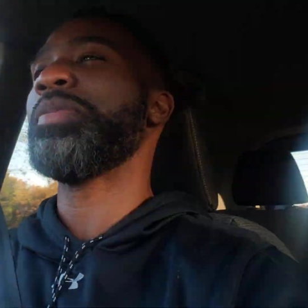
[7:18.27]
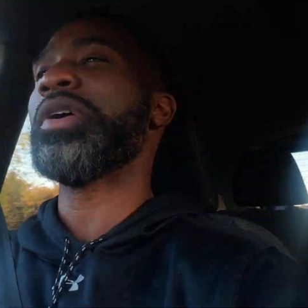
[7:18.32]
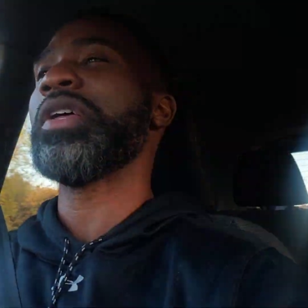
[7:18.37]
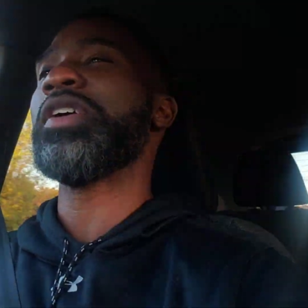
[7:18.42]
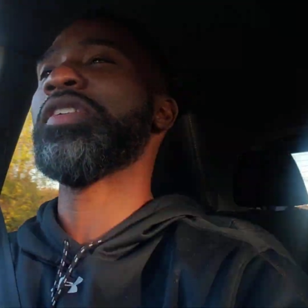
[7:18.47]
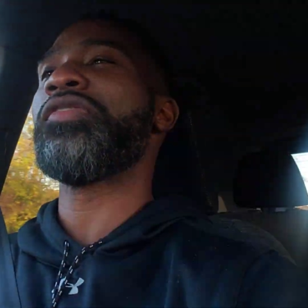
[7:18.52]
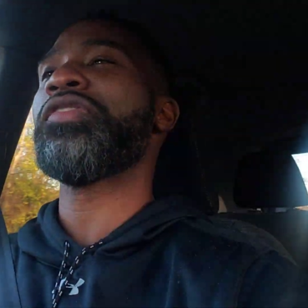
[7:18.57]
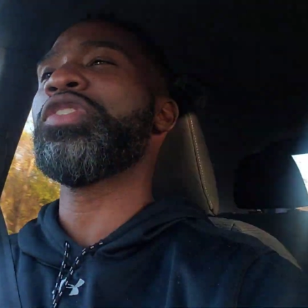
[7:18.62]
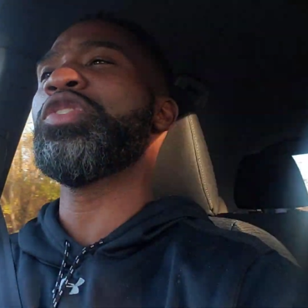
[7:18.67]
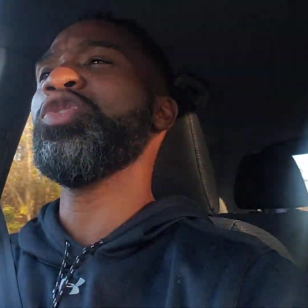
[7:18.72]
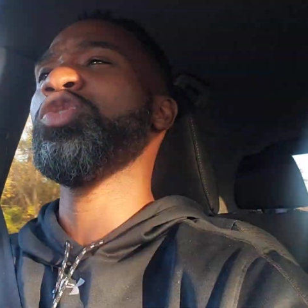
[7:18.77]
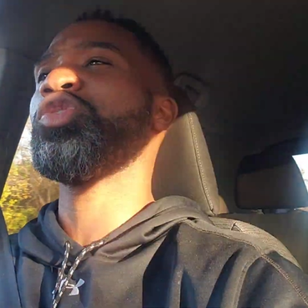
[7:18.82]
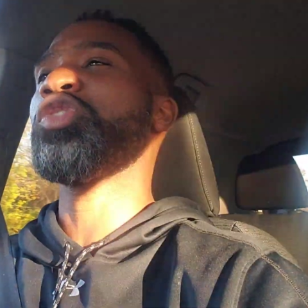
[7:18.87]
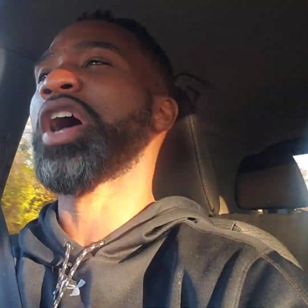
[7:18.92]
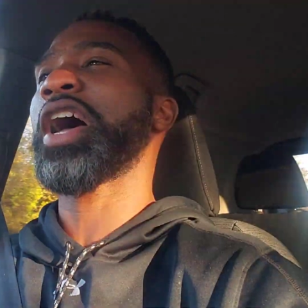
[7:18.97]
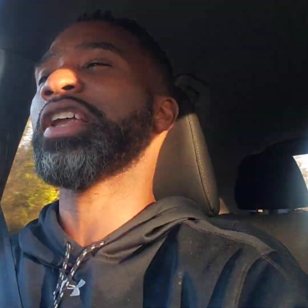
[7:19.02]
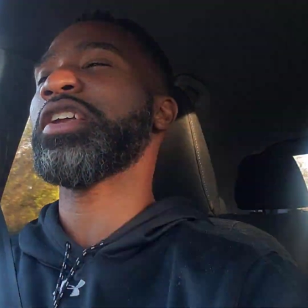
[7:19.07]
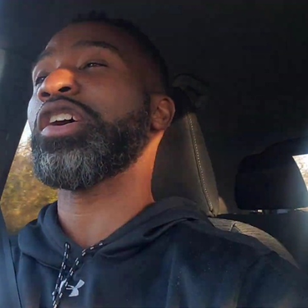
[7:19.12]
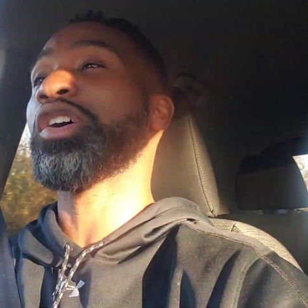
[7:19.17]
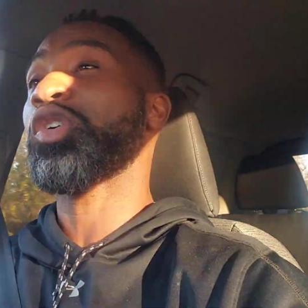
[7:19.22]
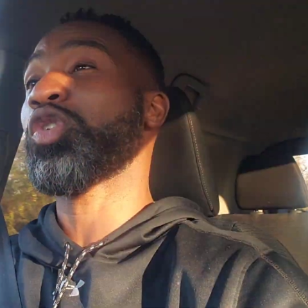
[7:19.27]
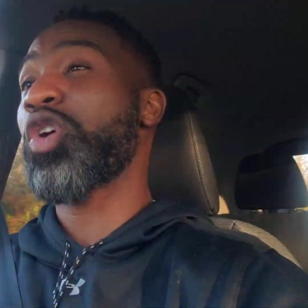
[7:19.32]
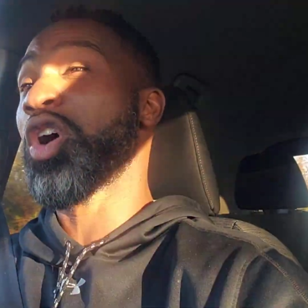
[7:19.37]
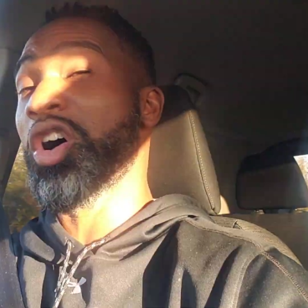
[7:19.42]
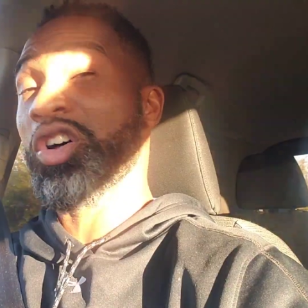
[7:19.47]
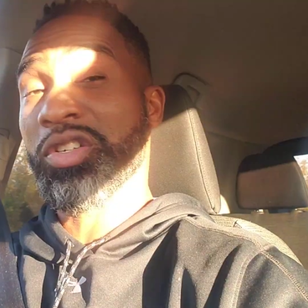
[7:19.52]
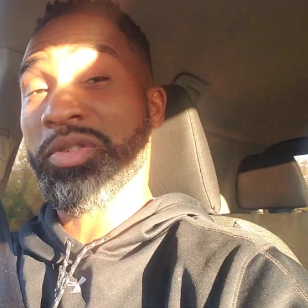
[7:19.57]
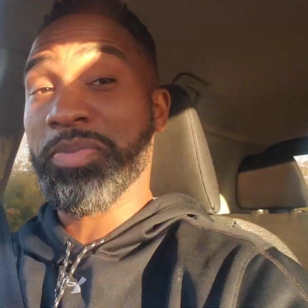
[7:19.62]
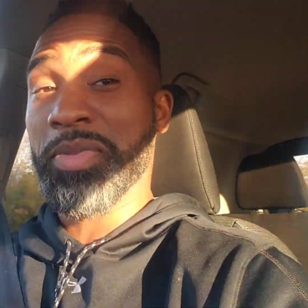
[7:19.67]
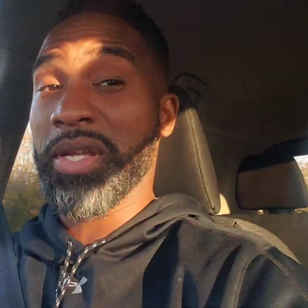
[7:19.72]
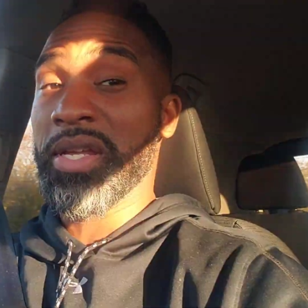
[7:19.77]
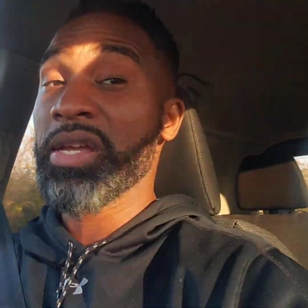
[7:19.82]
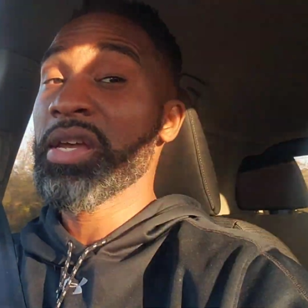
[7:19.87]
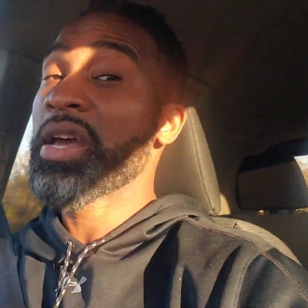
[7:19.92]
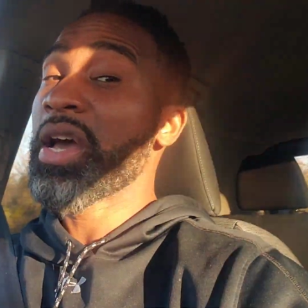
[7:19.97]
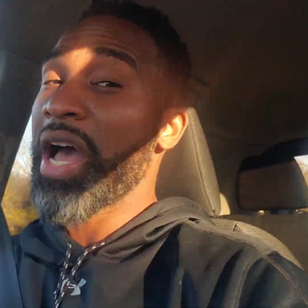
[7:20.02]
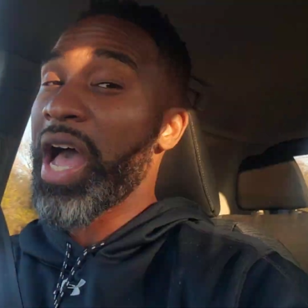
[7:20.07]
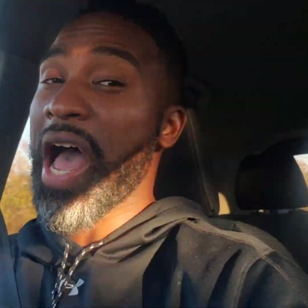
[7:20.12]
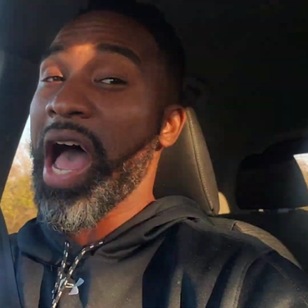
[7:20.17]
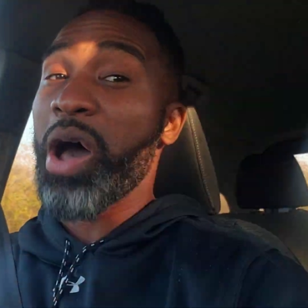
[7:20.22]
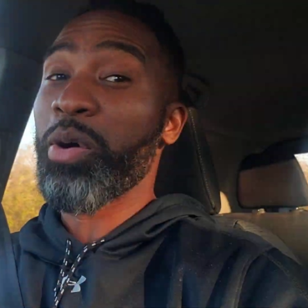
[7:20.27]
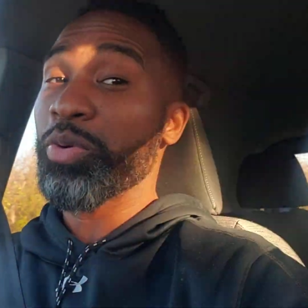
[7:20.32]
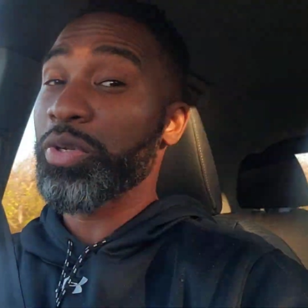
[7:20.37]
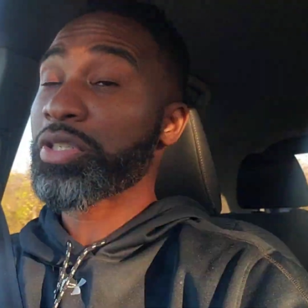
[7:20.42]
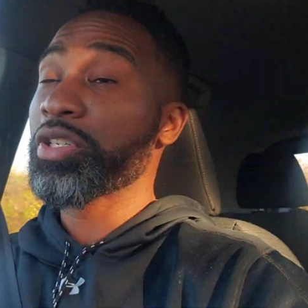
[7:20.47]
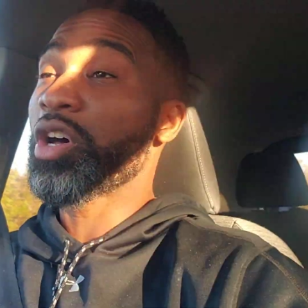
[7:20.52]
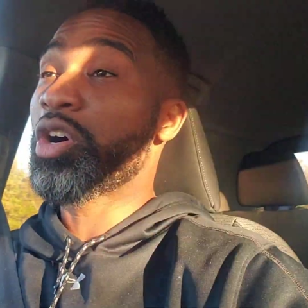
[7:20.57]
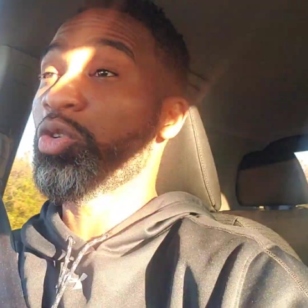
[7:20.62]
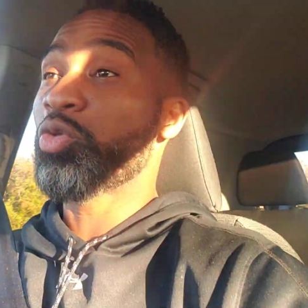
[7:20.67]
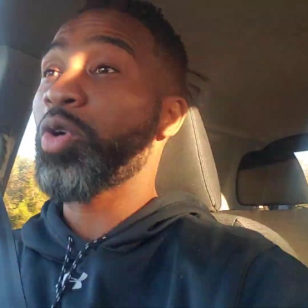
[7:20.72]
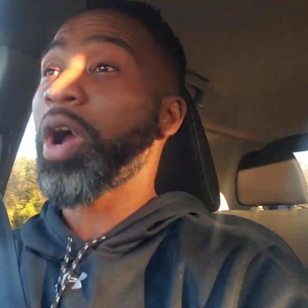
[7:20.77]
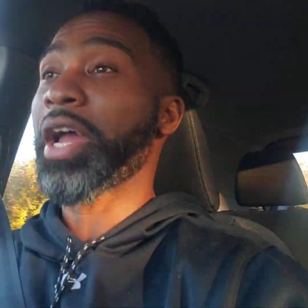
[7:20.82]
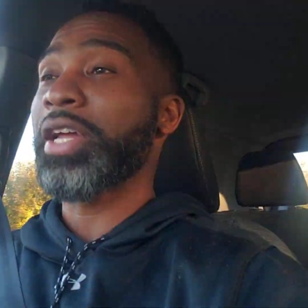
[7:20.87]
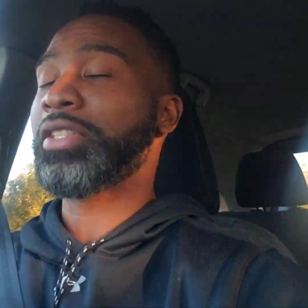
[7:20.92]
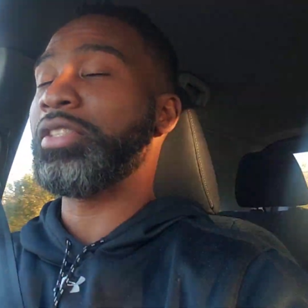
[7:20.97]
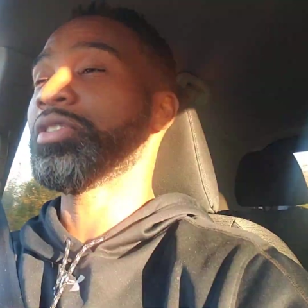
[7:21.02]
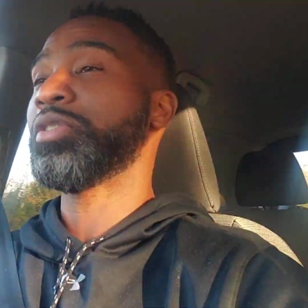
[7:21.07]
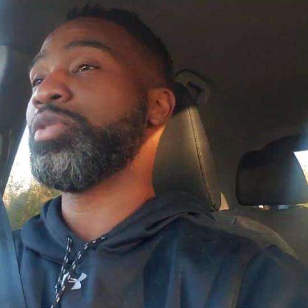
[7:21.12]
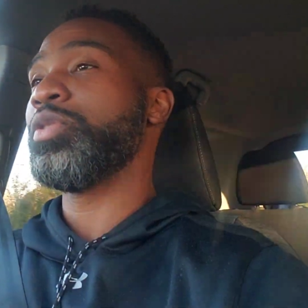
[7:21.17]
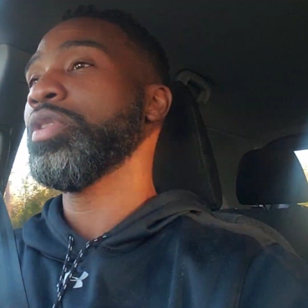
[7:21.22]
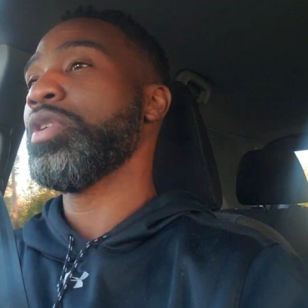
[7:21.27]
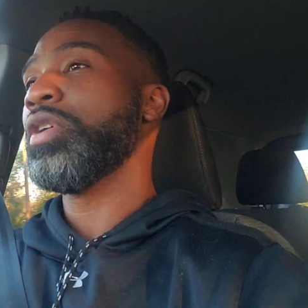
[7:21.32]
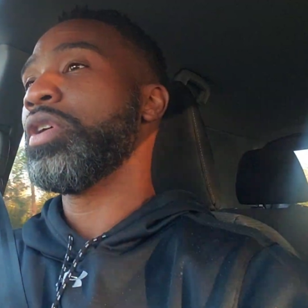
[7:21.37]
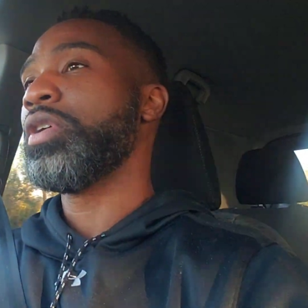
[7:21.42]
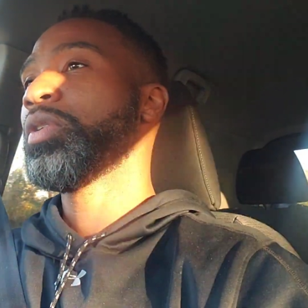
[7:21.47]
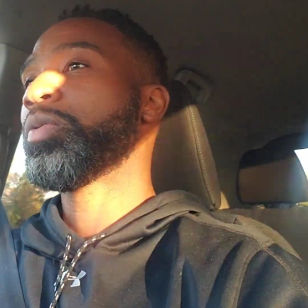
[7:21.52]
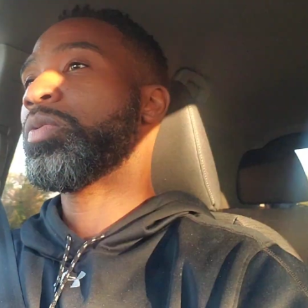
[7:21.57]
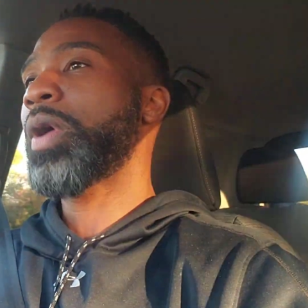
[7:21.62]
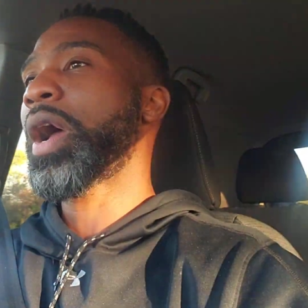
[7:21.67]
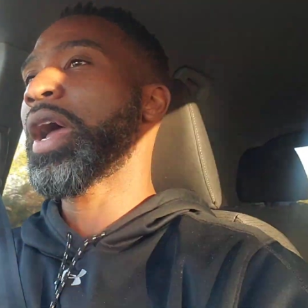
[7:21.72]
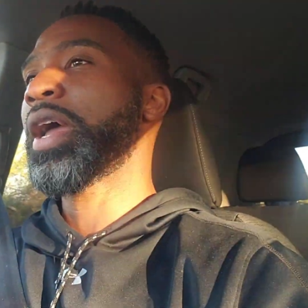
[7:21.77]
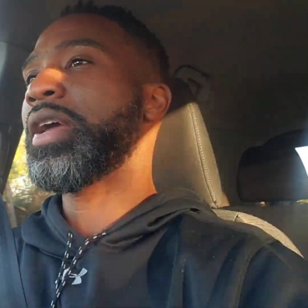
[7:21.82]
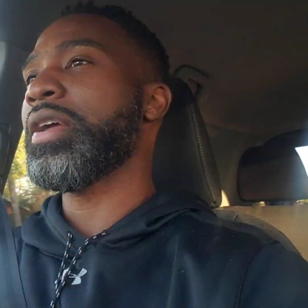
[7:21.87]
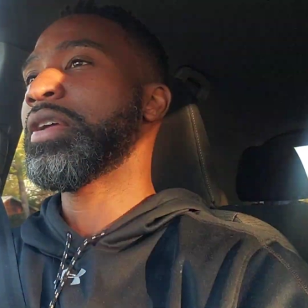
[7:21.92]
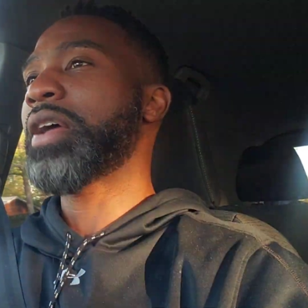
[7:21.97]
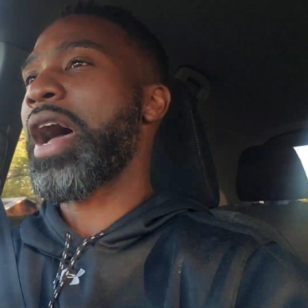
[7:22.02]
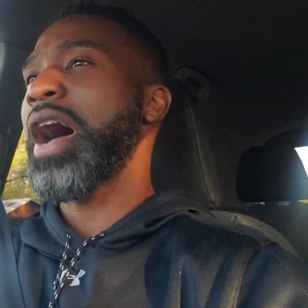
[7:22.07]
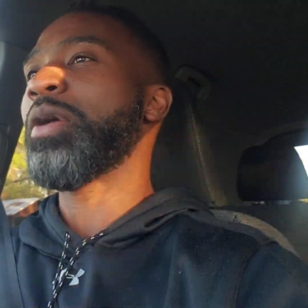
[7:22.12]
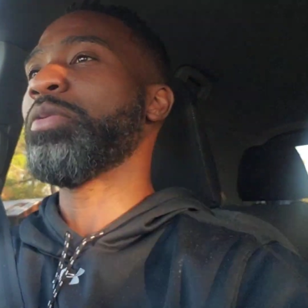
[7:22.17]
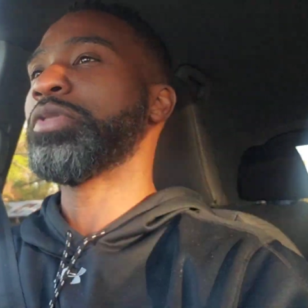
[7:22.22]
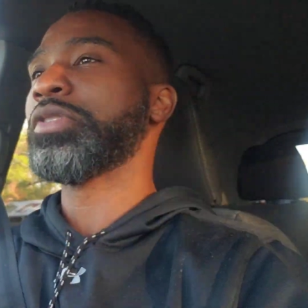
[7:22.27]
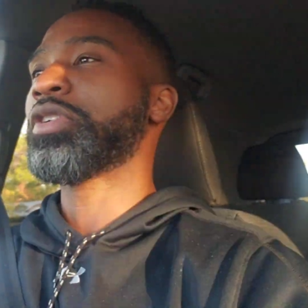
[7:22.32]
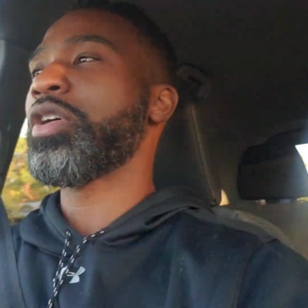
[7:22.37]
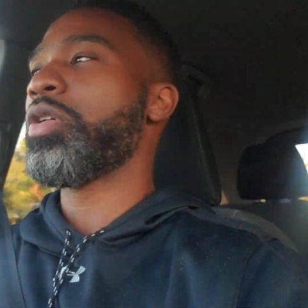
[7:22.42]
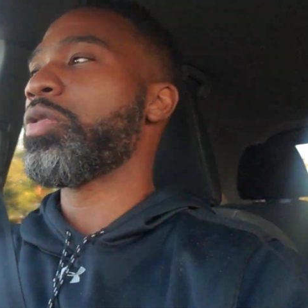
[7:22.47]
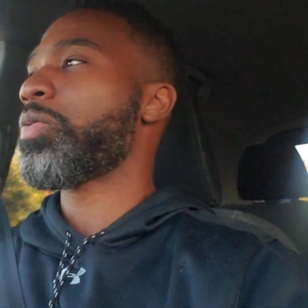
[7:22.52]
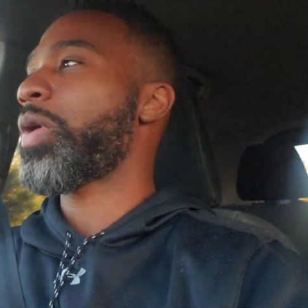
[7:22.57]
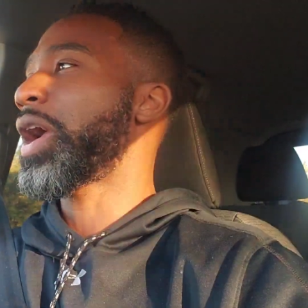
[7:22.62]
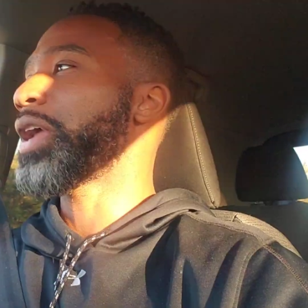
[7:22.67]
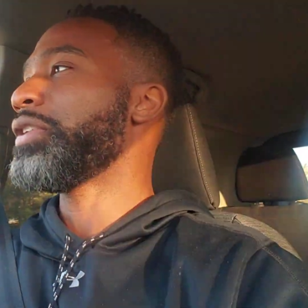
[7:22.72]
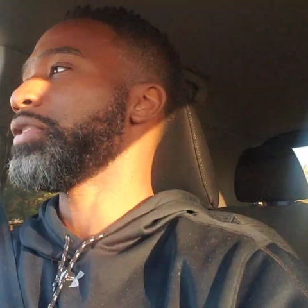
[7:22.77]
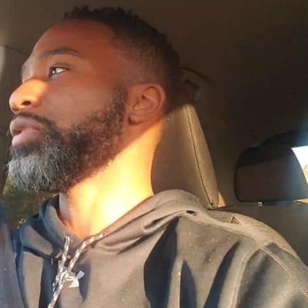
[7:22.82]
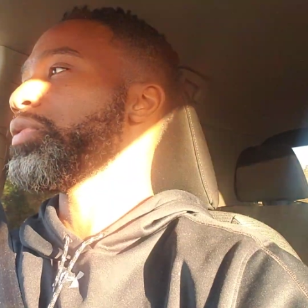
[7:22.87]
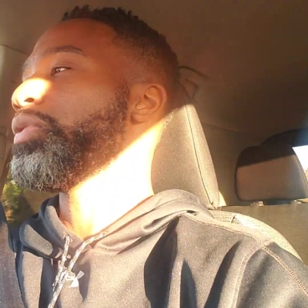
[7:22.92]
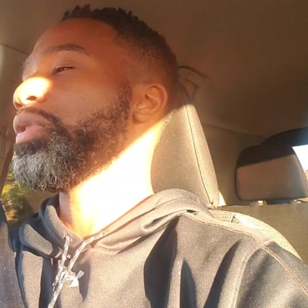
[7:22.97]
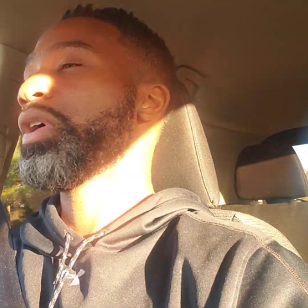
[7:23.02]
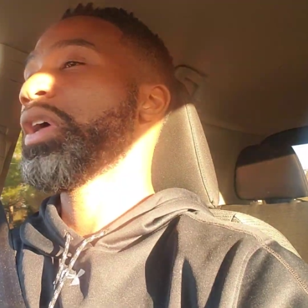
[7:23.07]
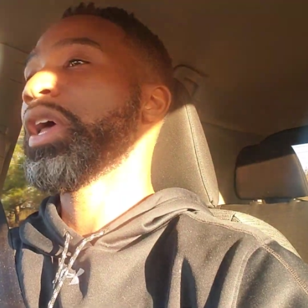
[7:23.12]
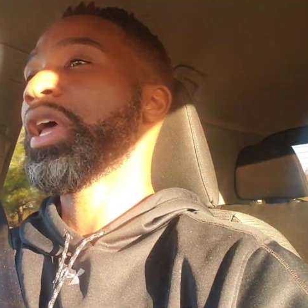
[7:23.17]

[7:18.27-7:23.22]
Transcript: But if you tried to cross me, I was gonna write you, right? I was gonna write you.